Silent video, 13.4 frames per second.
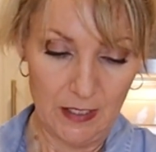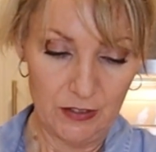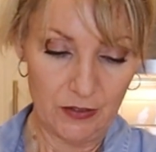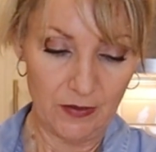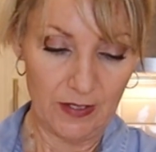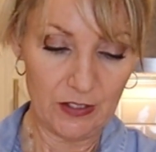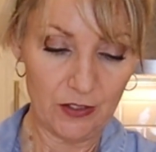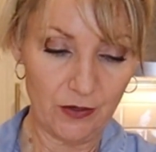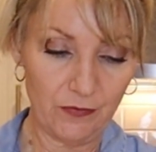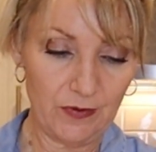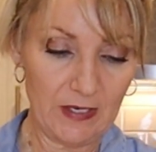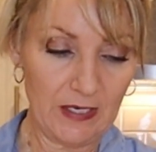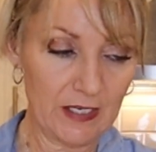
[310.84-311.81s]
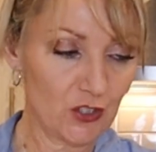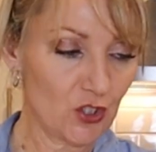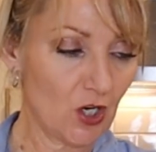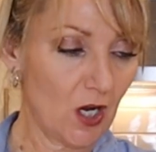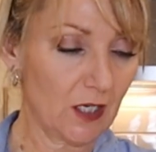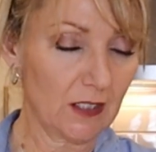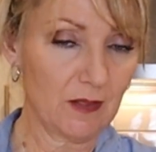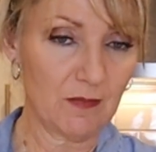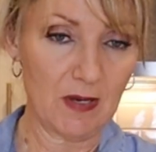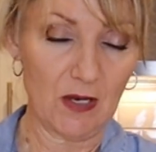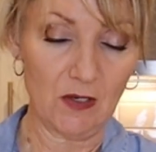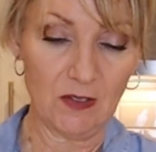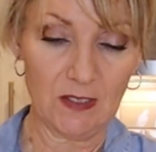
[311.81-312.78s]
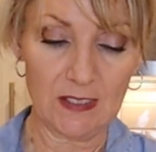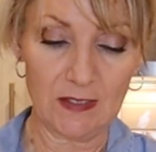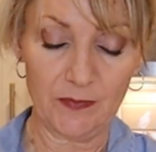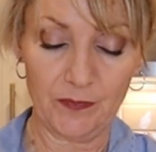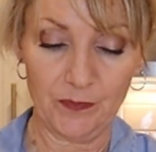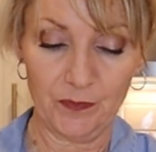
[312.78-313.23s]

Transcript: So these are vegan chocolate melts.